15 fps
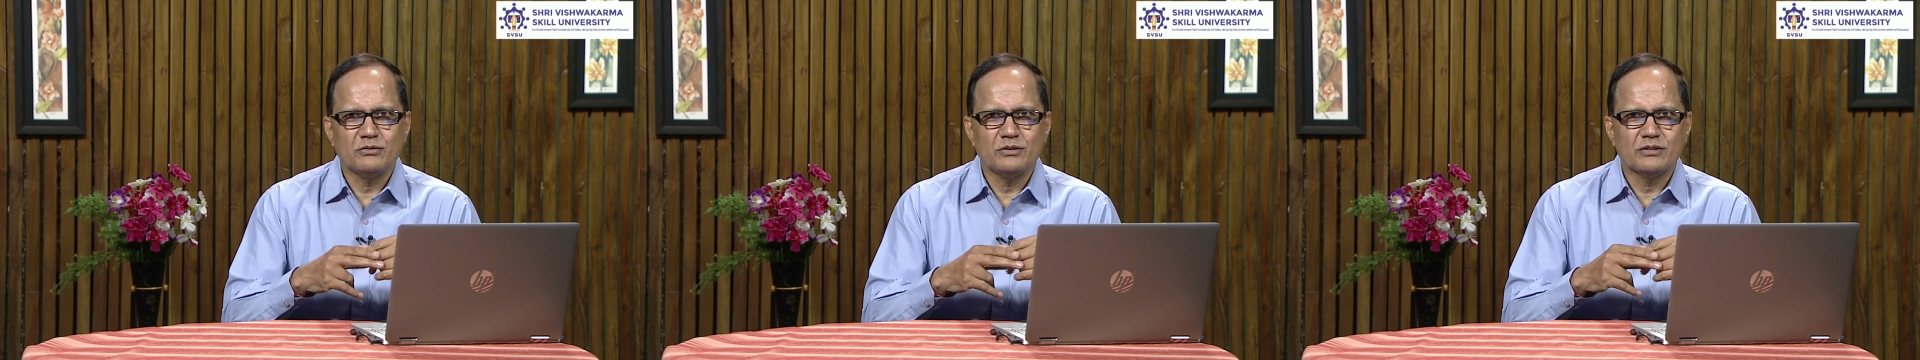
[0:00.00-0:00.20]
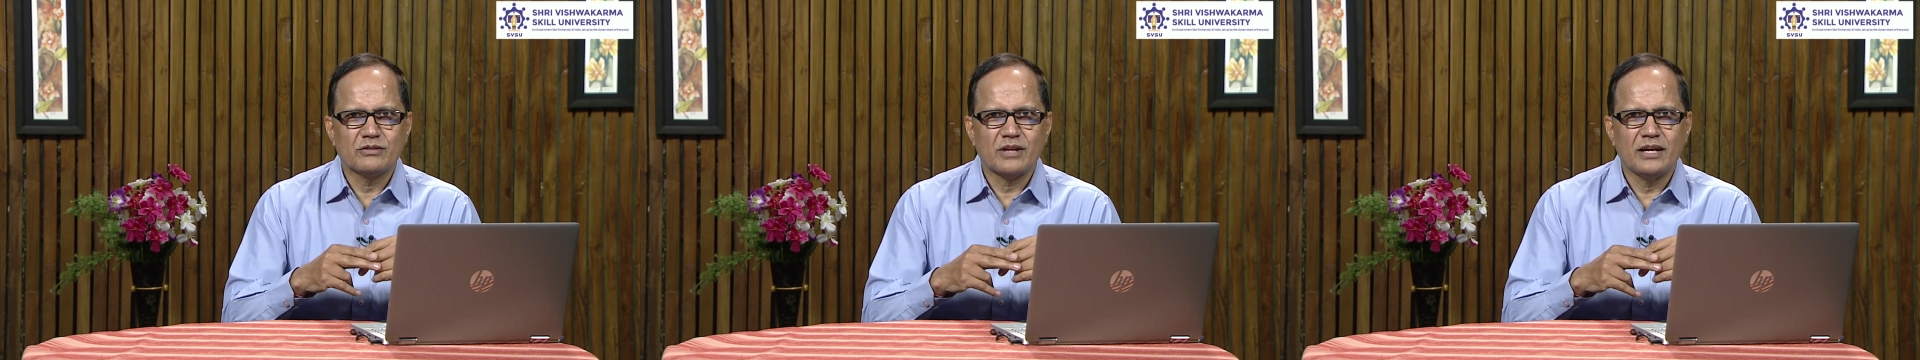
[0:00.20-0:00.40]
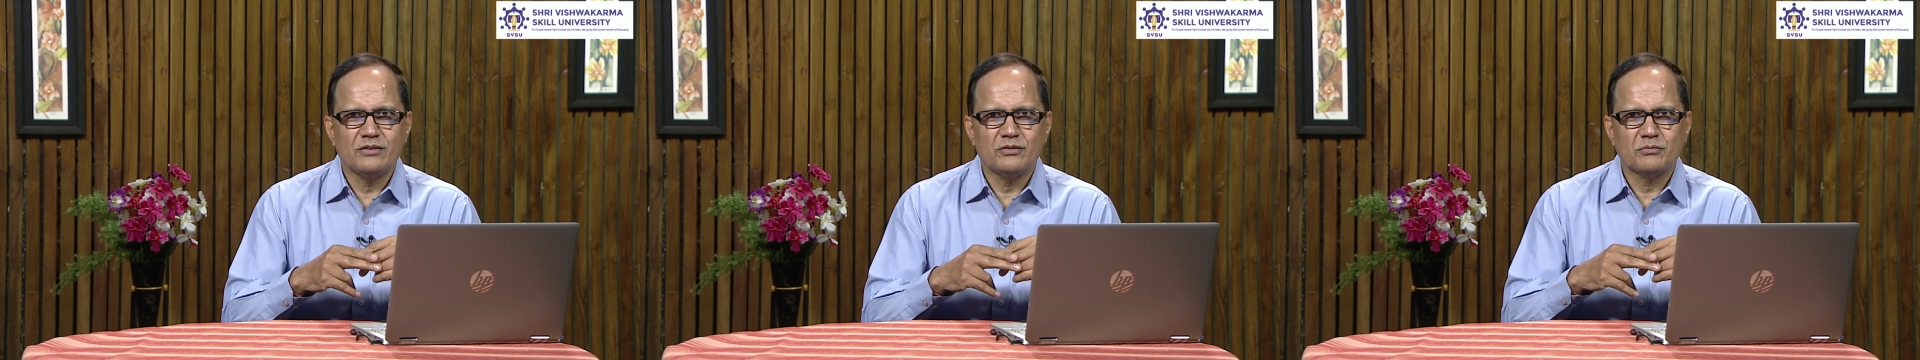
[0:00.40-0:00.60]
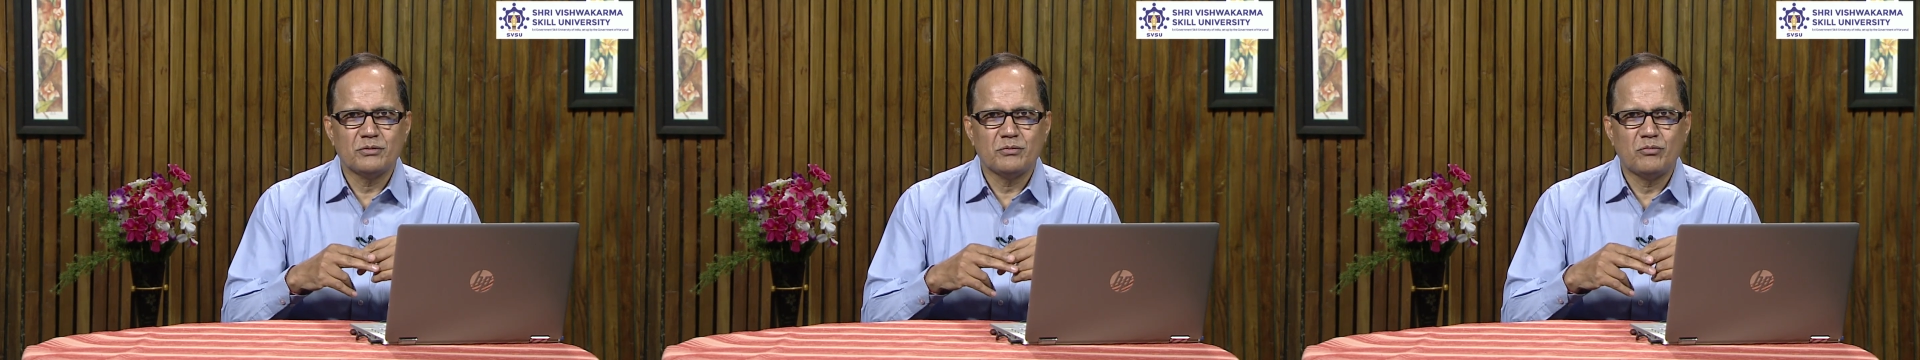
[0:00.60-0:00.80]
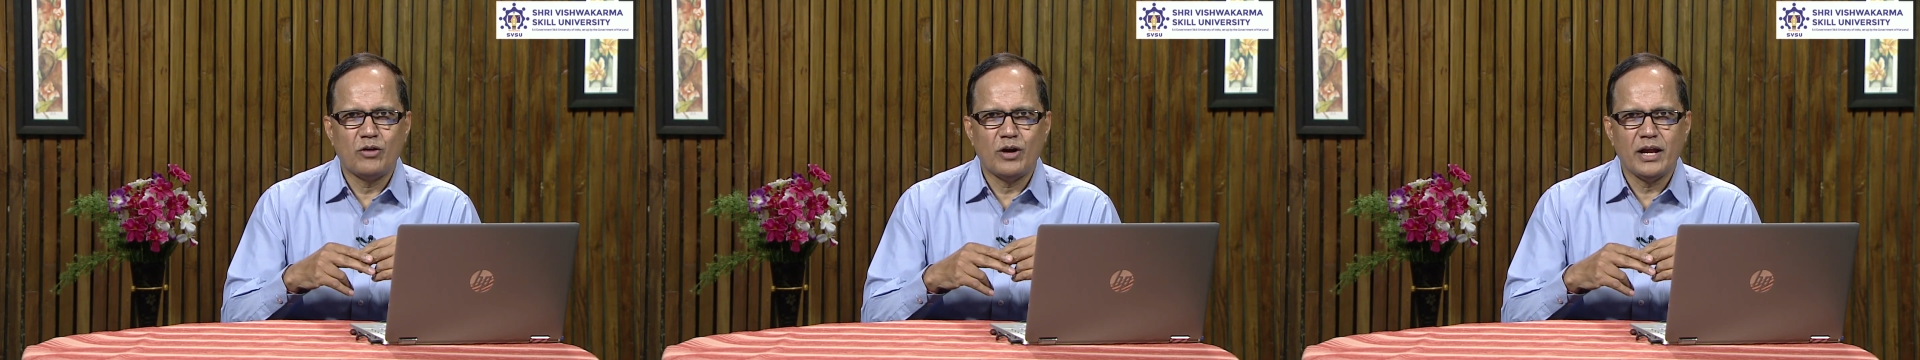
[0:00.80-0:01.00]
to the size of
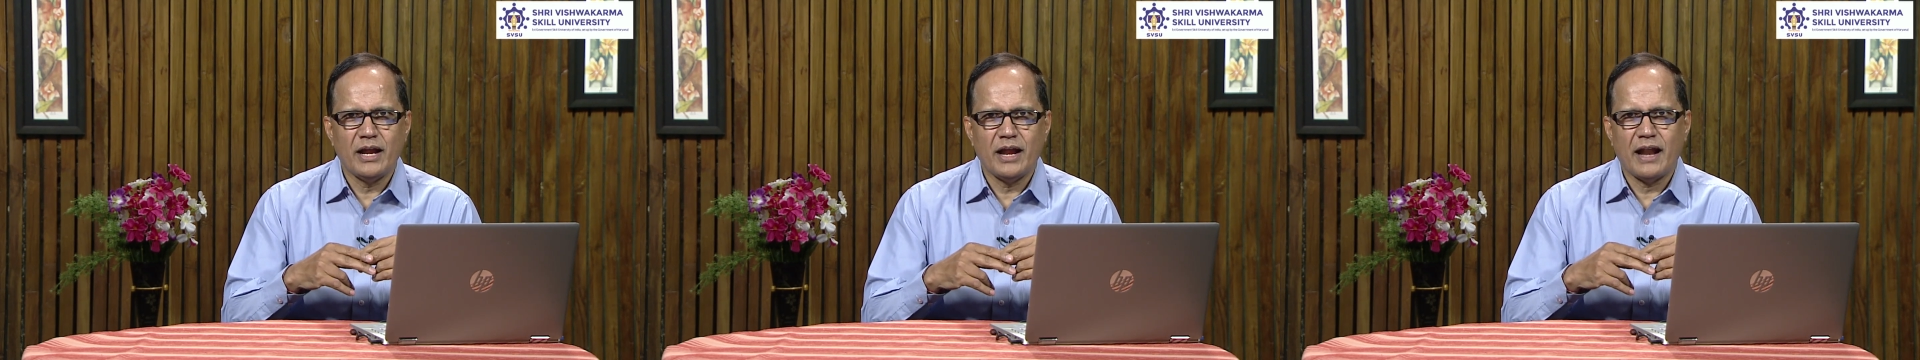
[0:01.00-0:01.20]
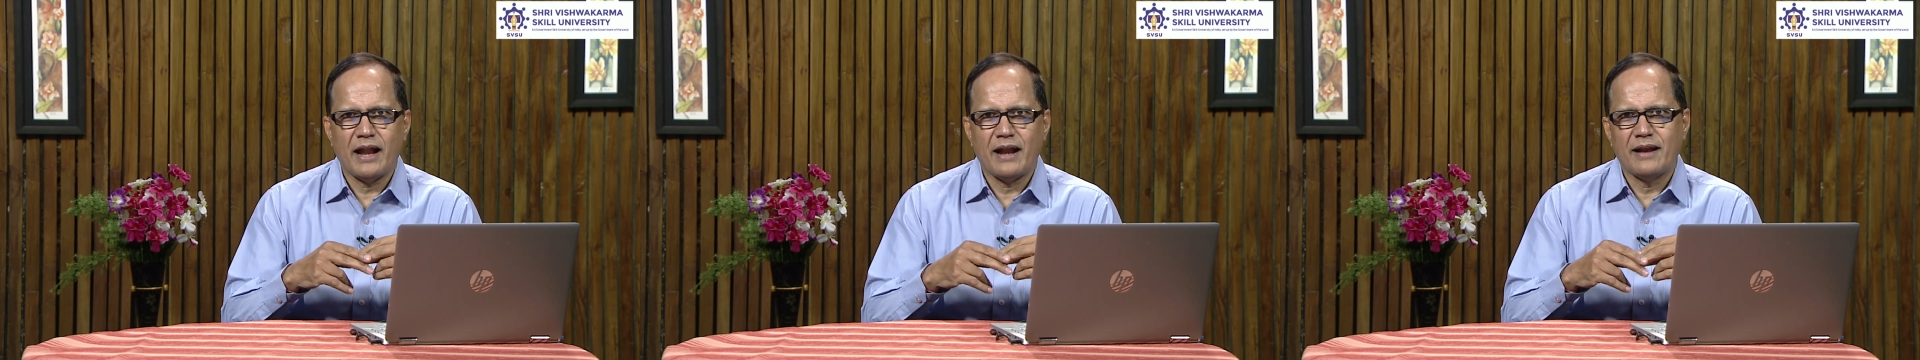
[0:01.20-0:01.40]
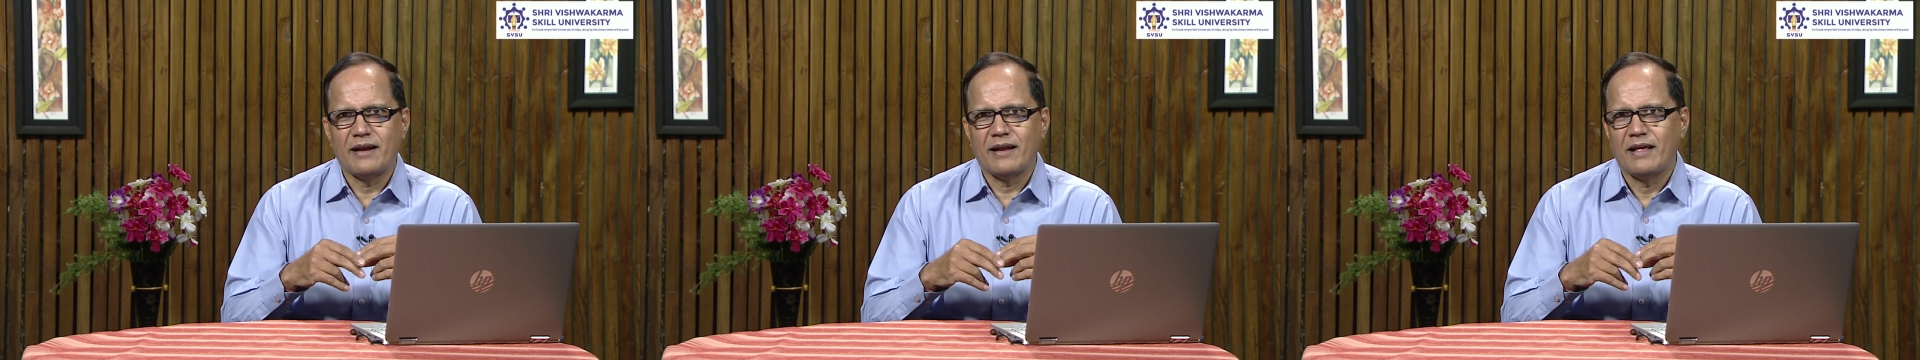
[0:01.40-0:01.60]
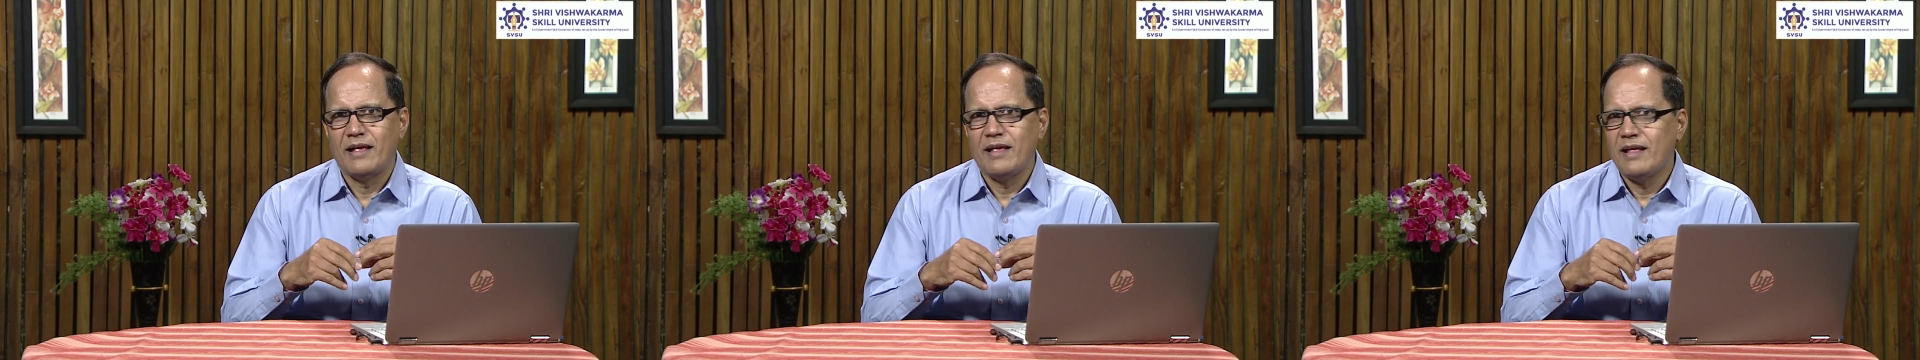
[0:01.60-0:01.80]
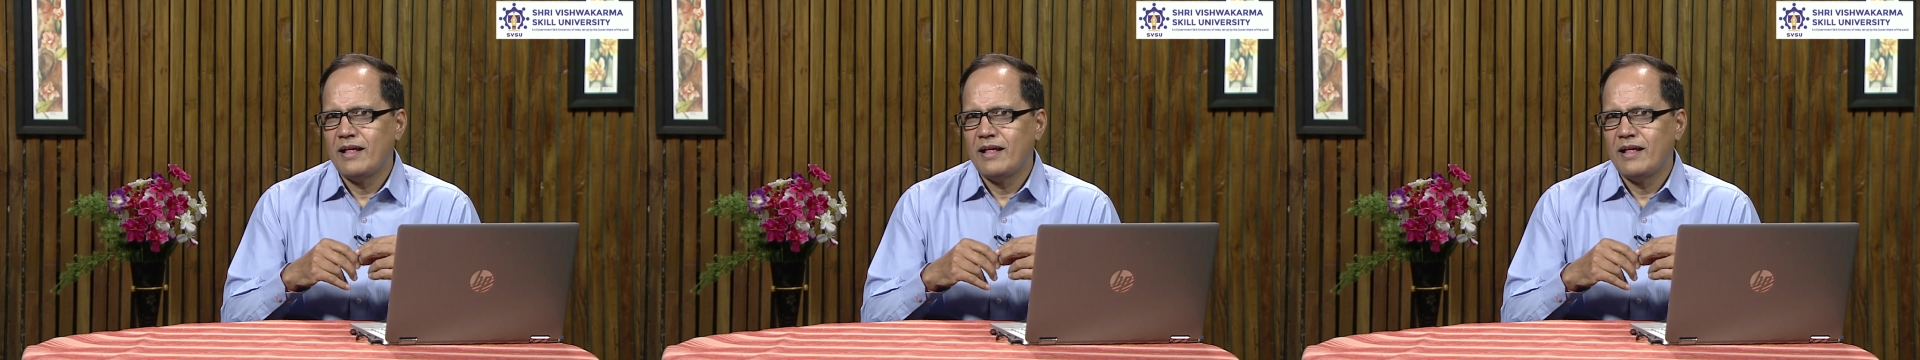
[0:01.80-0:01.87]
the boy, and